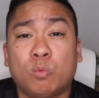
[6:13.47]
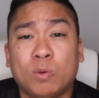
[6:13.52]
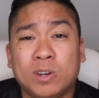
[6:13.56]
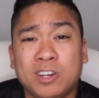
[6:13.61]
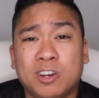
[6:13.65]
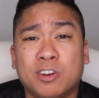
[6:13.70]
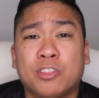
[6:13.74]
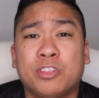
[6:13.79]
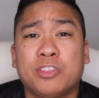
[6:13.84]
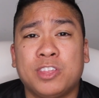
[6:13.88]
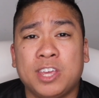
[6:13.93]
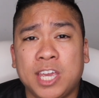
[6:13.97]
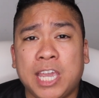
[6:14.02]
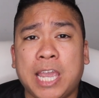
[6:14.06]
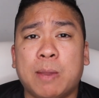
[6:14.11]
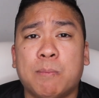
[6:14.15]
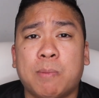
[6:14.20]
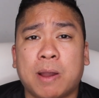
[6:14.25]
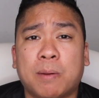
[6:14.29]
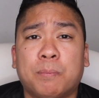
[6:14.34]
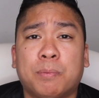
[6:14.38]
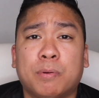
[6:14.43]
When you're thinking
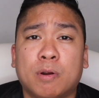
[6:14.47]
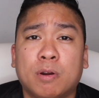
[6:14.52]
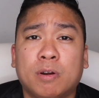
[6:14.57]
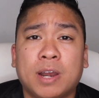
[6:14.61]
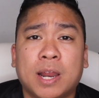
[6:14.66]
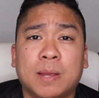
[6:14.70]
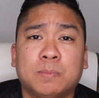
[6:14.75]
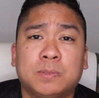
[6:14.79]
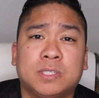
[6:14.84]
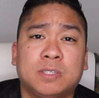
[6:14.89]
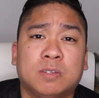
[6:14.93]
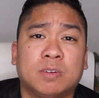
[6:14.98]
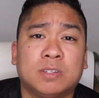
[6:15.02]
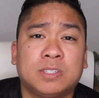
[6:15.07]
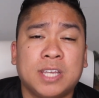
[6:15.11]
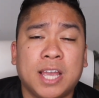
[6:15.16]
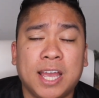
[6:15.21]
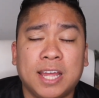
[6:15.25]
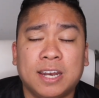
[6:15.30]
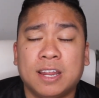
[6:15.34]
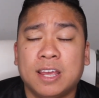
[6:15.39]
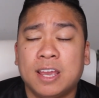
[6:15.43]
about programs to
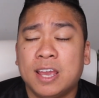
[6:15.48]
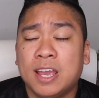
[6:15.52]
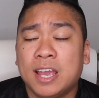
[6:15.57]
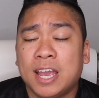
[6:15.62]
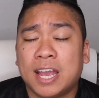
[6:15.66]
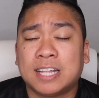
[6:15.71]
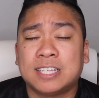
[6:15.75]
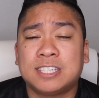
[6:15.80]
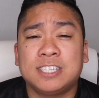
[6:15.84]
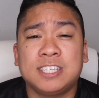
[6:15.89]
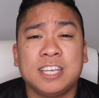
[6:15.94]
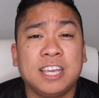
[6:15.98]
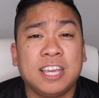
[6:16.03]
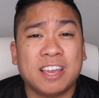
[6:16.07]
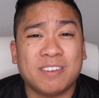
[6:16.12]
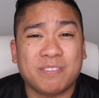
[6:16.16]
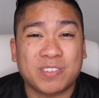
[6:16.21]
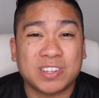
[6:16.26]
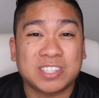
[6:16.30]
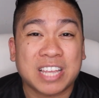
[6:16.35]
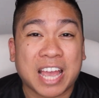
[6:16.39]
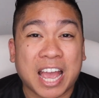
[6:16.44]
attend and seeing
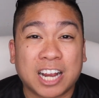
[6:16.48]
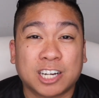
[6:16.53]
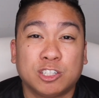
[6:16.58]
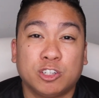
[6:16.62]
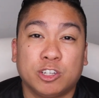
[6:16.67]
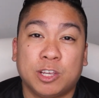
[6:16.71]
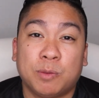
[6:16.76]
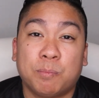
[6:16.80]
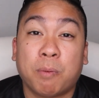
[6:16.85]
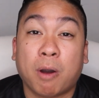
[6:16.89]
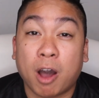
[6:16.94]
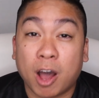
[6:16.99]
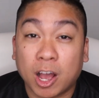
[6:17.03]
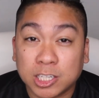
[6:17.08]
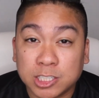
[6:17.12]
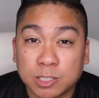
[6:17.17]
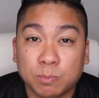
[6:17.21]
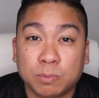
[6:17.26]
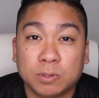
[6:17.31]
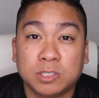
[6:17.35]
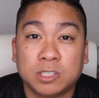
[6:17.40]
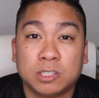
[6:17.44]
if it's actually
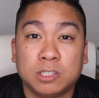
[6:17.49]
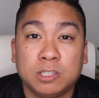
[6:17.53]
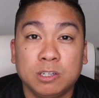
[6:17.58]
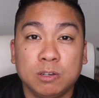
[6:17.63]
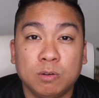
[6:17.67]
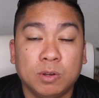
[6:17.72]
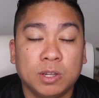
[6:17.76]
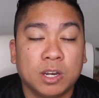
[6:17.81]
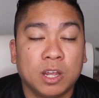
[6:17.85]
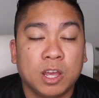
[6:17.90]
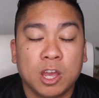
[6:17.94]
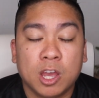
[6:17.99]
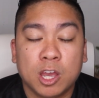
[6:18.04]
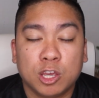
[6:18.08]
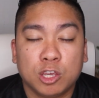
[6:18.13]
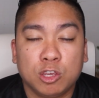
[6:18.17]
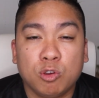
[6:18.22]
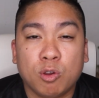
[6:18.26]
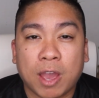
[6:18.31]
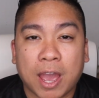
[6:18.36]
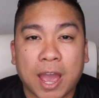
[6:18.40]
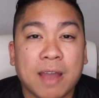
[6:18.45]
possible to do it,
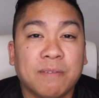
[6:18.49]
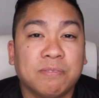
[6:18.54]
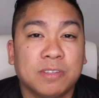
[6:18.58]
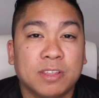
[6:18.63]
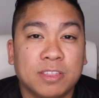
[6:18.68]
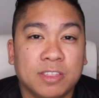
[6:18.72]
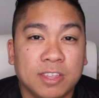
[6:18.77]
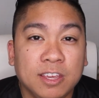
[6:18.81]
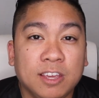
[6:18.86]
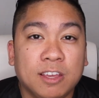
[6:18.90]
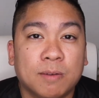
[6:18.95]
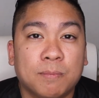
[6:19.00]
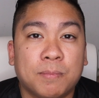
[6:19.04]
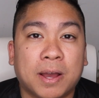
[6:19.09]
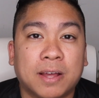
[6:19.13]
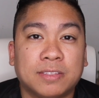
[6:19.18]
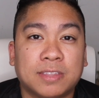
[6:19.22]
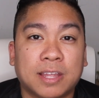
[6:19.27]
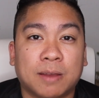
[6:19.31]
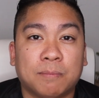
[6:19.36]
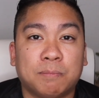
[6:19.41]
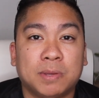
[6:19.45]
you have to think
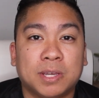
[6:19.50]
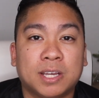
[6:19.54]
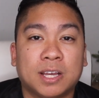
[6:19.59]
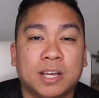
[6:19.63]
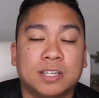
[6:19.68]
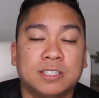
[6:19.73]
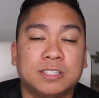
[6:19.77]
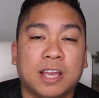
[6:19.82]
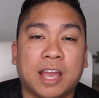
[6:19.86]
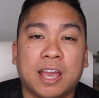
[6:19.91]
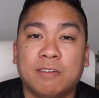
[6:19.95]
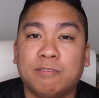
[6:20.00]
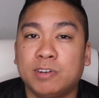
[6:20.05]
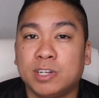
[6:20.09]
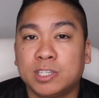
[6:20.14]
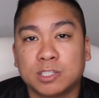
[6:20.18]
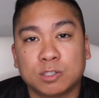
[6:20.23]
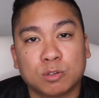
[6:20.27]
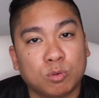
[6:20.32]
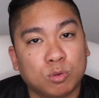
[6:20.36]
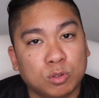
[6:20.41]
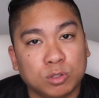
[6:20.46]
about that because every
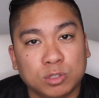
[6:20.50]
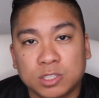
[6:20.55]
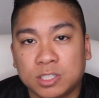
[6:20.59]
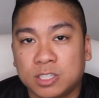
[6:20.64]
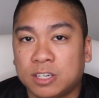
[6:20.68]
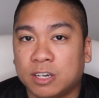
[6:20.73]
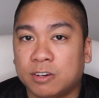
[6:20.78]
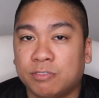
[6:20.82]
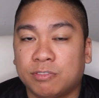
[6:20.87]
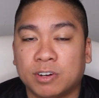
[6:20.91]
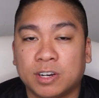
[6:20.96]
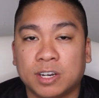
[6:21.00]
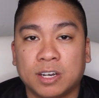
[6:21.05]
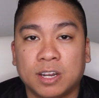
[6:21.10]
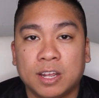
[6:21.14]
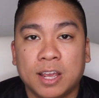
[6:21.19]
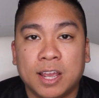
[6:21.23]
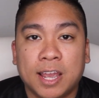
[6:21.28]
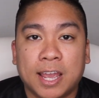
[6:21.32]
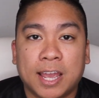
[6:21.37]
school's different.